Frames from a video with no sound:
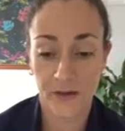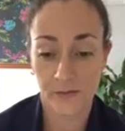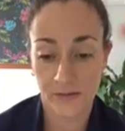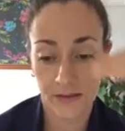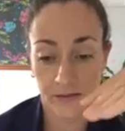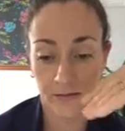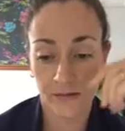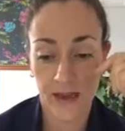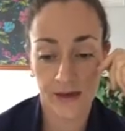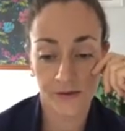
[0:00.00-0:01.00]
that did
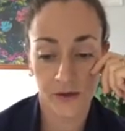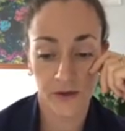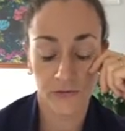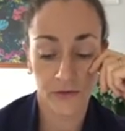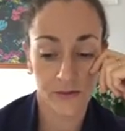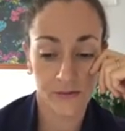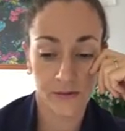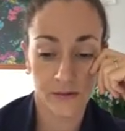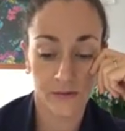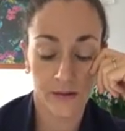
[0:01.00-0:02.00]
the handover at
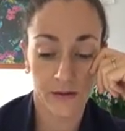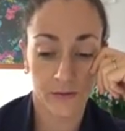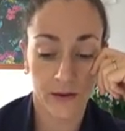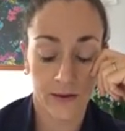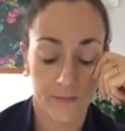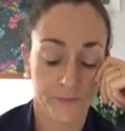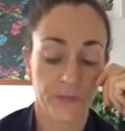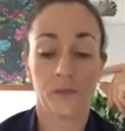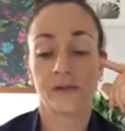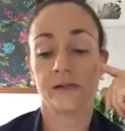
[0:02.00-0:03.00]
the health,
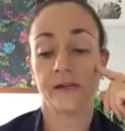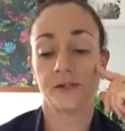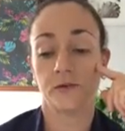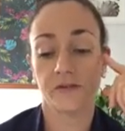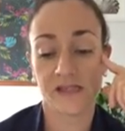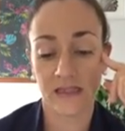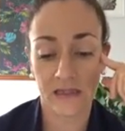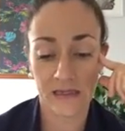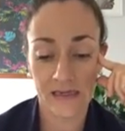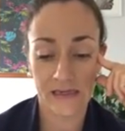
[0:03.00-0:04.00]
residential
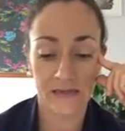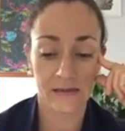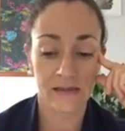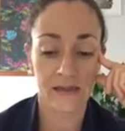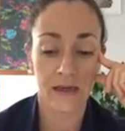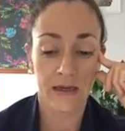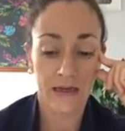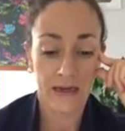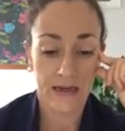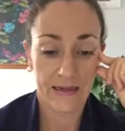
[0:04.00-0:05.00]
facility, and
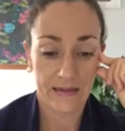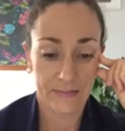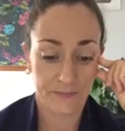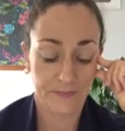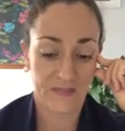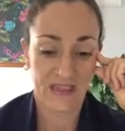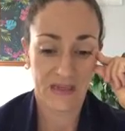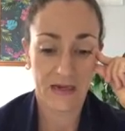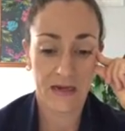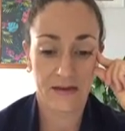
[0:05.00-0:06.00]

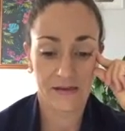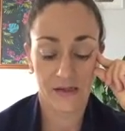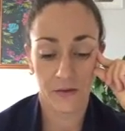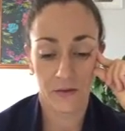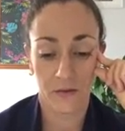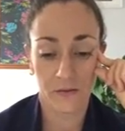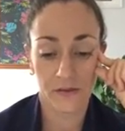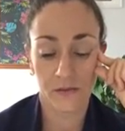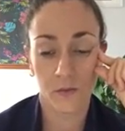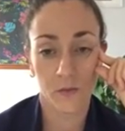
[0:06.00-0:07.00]
yeah, so I
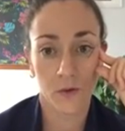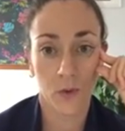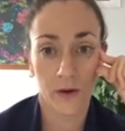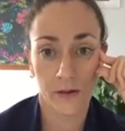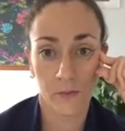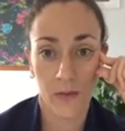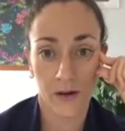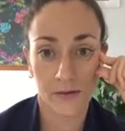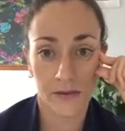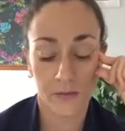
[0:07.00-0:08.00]
was quite
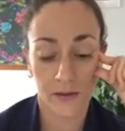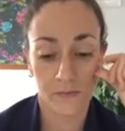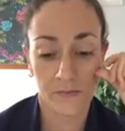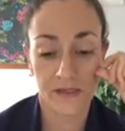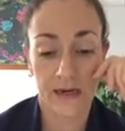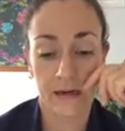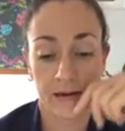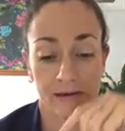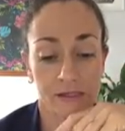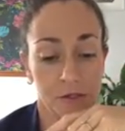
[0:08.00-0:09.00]
embarrassed to be standing
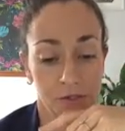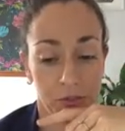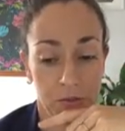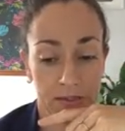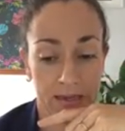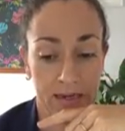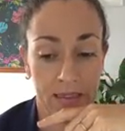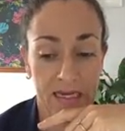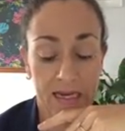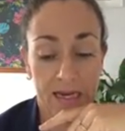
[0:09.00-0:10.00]
next to her during that.
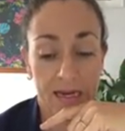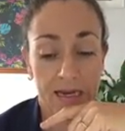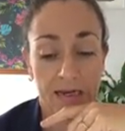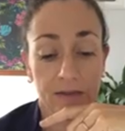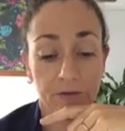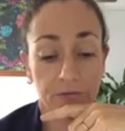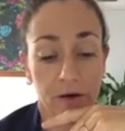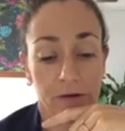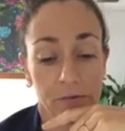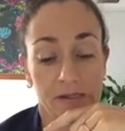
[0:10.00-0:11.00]
In the
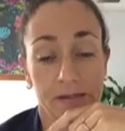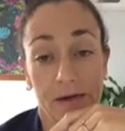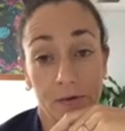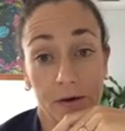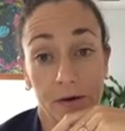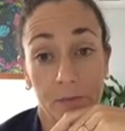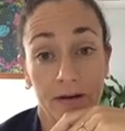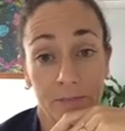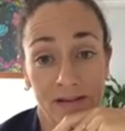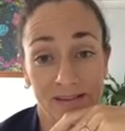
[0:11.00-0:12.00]
final scenario,
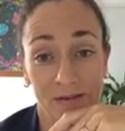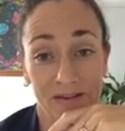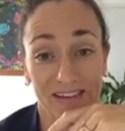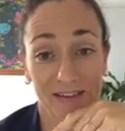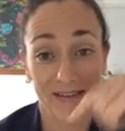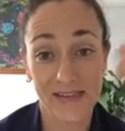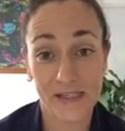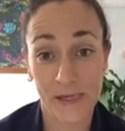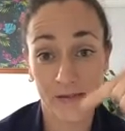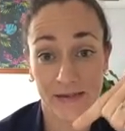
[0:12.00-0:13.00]
my mentor actually
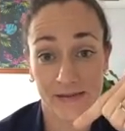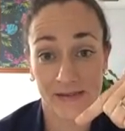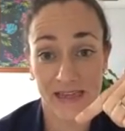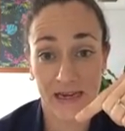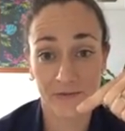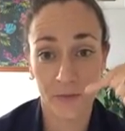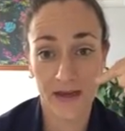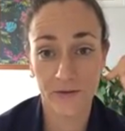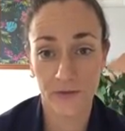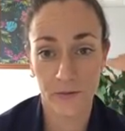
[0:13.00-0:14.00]
stepped in and saved
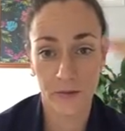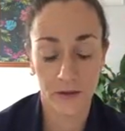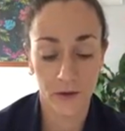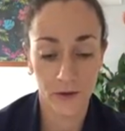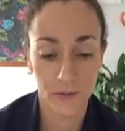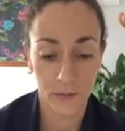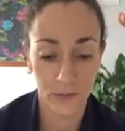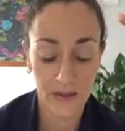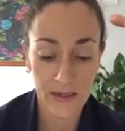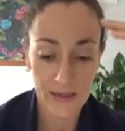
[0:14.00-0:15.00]
me from a horrible